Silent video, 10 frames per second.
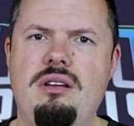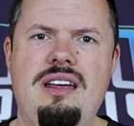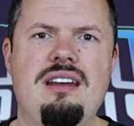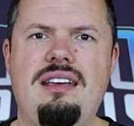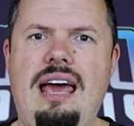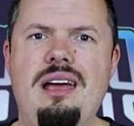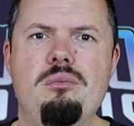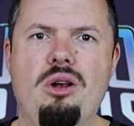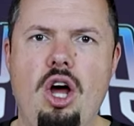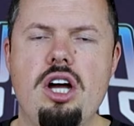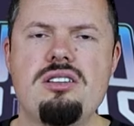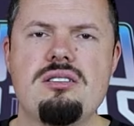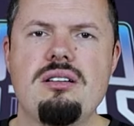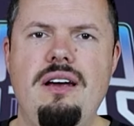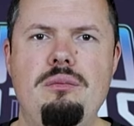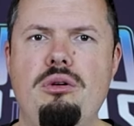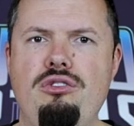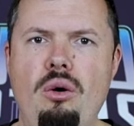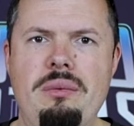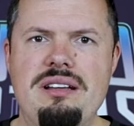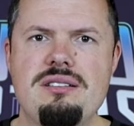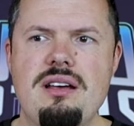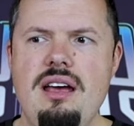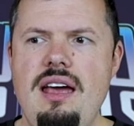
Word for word: in a game loss in performance